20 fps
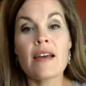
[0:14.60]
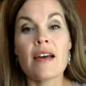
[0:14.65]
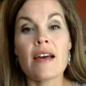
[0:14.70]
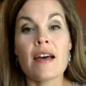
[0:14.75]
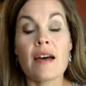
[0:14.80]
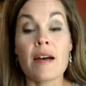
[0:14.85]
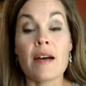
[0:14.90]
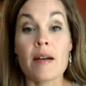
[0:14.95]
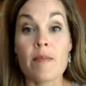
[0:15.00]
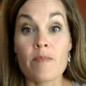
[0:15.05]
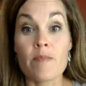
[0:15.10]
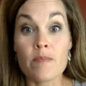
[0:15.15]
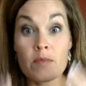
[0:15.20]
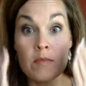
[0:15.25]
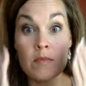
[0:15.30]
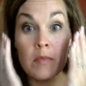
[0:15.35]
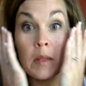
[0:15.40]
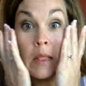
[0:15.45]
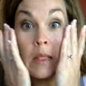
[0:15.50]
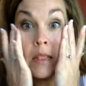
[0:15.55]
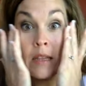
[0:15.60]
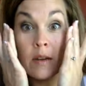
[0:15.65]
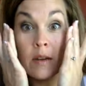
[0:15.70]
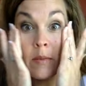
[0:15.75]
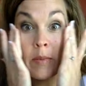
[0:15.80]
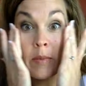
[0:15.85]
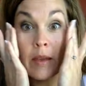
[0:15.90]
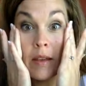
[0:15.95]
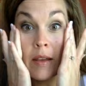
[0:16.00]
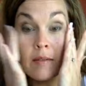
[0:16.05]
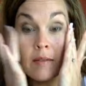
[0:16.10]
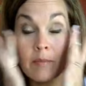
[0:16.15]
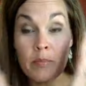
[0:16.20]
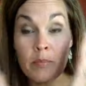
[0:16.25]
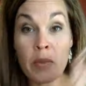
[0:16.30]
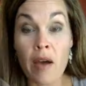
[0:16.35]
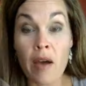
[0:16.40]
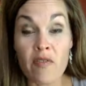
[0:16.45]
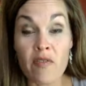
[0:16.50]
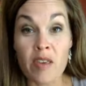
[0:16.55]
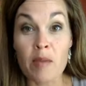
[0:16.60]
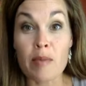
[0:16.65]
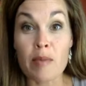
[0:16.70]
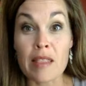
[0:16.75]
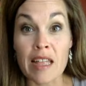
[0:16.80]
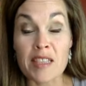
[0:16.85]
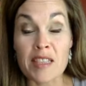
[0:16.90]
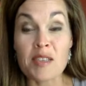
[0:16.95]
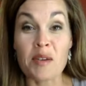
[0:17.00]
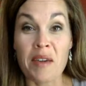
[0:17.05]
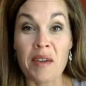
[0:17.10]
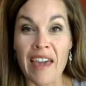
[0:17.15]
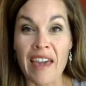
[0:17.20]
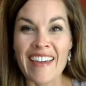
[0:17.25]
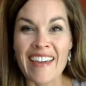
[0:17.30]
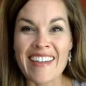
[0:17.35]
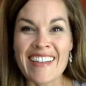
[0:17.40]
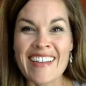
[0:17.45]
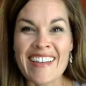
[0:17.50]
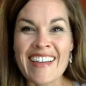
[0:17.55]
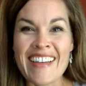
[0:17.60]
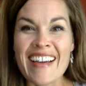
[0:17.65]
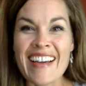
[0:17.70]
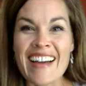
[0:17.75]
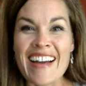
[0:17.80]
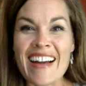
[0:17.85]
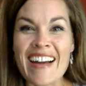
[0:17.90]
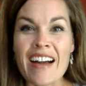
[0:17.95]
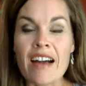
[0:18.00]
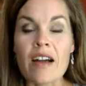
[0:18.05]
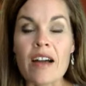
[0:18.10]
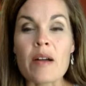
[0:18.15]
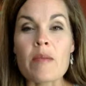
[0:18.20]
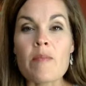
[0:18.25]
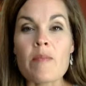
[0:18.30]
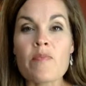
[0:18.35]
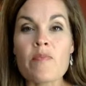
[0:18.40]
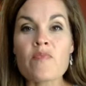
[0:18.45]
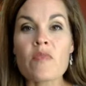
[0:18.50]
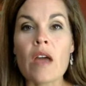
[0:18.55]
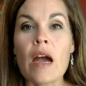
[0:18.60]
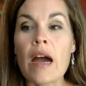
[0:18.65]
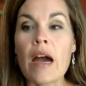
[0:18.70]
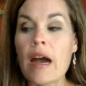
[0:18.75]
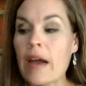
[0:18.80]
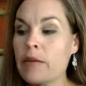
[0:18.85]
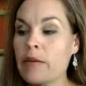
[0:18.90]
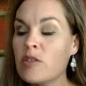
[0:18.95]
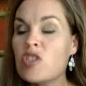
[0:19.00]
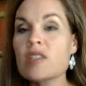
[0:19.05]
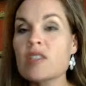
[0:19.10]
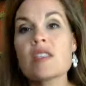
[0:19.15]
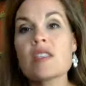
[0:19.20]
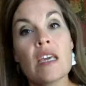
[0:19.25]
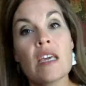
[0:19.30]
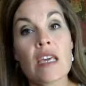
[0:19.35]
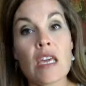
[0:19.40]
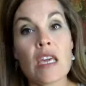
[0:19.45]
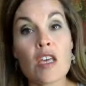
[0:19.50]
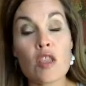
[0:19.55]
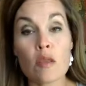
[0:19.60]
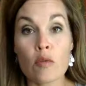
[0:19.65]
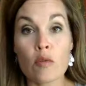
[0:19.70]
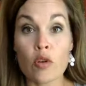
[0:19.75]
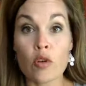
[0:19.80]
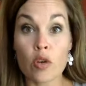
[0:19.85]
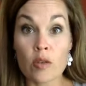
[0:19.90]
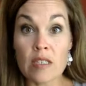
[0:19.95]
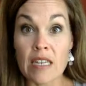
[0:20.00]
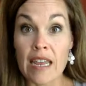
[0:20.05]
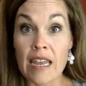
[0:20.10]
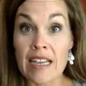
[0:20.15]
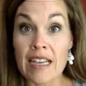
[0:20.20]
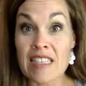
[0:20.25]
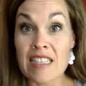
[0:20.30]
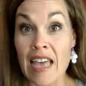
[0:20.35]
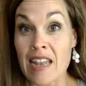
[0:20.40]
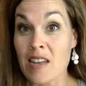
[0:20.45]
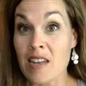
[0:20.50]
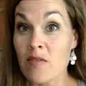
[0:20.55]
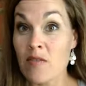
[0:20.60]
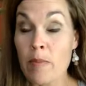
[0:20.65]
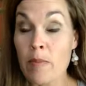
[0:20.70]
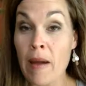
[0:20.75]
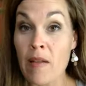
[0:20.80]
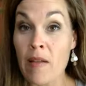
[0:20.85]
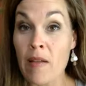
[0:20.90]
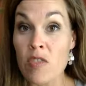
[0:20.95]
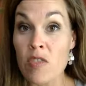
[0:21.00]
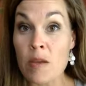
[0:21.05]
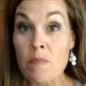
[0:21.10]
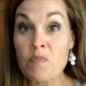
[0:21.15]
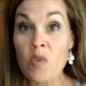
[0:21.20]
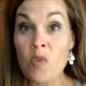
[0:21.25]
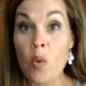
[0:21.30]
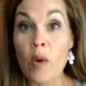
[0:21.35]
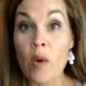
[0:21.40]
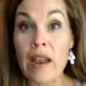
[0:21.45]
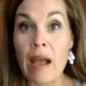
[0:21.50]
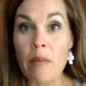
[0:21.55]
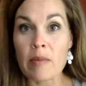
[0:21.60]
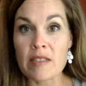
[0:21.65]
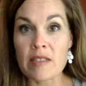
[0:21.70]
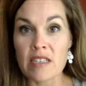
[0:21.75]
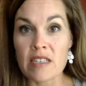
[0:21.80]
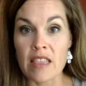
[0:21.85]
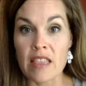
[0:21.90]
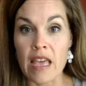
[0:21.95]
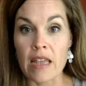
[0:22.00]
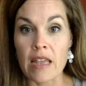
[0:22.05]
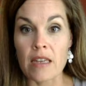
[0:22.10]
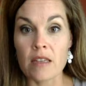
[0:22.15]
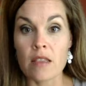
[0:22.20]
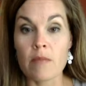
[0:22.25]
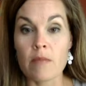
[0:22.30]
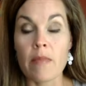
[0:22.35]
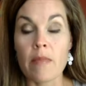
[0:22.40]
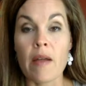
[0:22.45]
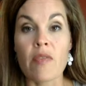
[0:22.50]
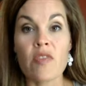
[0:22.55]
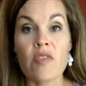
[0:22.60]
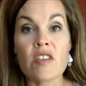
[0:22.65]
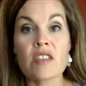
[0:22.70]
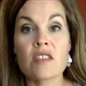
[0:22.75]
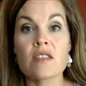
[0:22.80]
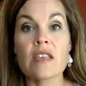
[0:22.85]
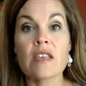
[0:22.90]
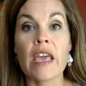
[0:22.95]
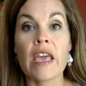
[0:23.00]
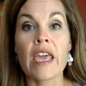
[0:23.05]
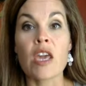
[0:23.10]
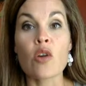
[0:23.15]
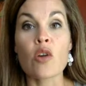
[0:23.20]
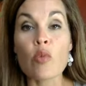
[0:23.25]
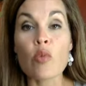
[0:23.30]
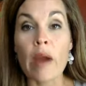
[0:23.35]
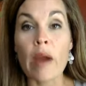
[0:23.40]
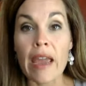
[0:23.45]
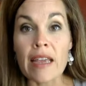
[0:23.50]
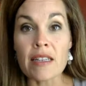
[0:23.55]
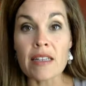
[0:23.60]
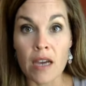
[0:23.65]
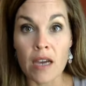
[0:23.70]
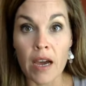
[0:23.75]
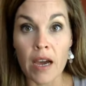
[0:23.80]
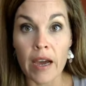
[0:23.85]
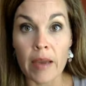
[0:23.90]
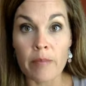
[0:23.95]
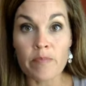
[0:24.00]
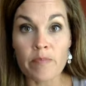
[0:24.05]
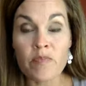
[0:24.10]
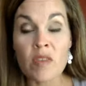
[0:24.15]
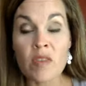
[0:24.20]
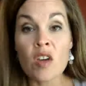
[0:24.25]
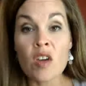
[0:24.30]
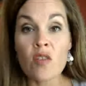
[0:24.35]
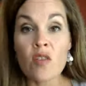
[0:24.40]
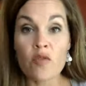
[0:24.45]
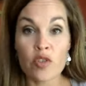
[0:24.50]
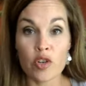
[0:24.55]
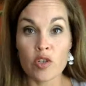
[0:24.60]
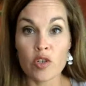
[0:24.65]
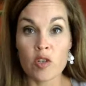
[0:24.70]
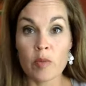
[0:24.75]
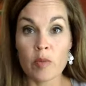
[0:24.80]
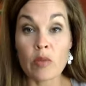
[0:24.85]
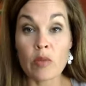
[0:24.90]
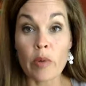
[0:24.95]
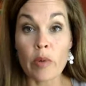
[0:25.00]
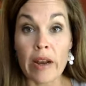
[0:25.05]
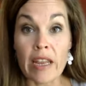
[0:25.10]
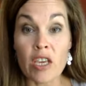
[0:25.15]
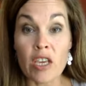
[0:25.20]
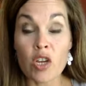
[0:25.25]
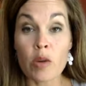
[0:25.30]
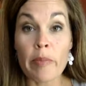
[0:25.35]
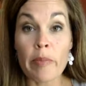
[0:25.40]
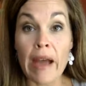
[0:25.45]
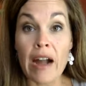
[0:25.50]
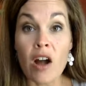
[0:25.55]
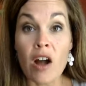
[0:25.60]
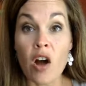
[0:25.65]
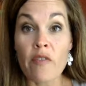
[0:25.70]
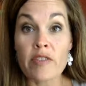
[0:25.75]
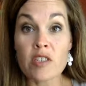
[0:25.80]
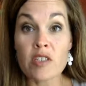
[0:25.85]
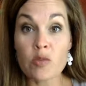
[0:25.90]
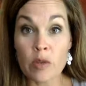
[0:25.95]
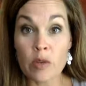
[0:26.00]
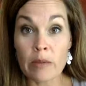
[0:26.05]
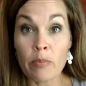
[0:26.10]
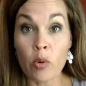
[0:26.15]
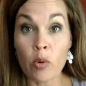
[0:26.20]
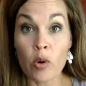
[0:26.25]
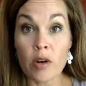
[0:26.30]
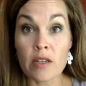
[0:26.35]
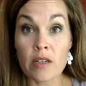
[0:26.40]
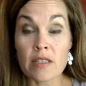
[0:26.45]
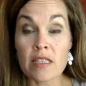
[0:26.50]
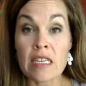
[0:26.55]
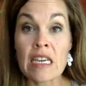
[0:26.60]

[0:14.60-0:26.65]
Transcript: A um, little bit puffy, but that's okay. Uh, I was just thinking through today is the end of the month what happens at the end of the month. This is a great time for you to be running your back office reports,